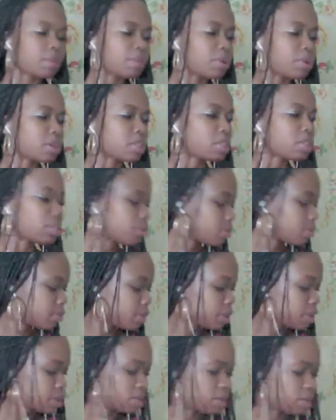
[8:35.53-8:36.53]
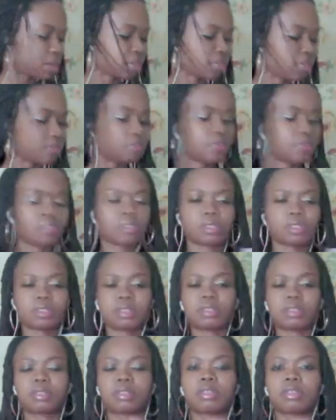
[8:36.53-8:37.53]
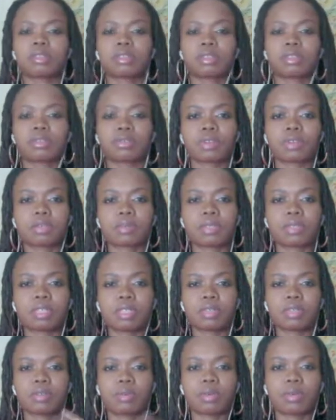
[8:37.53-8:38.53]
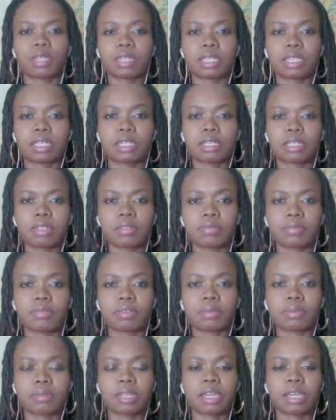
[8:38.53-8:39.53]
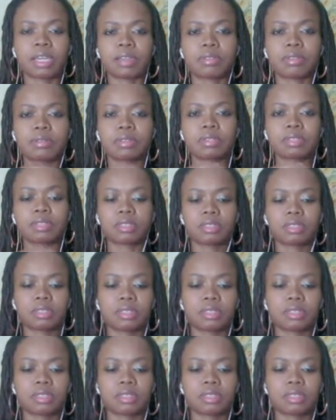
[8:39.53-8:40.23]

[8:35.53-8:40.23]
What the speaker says: I'm gonna put a little bit of grapeseed oil in from now.